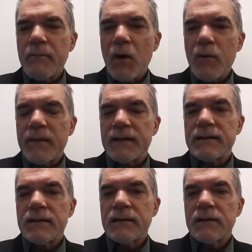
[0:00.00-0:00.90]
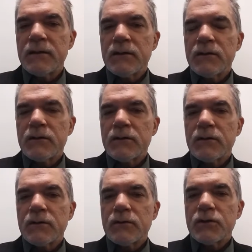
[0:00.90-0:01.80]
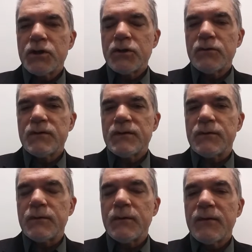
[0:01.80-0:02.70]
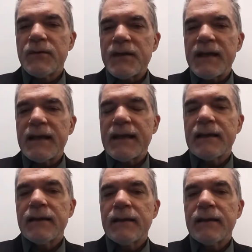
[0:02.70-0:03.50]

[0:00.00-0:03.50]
moment, choose to think,